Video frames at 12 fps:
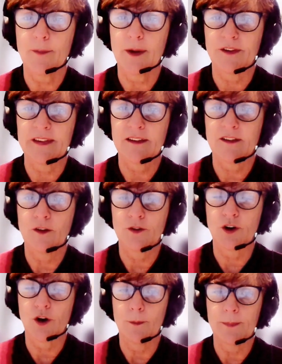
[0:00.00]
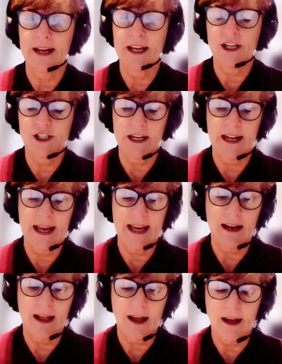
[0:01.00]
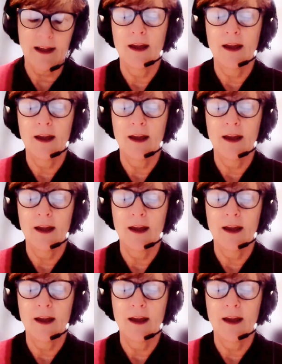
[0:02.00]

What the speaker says: because there's not a combination inhaler.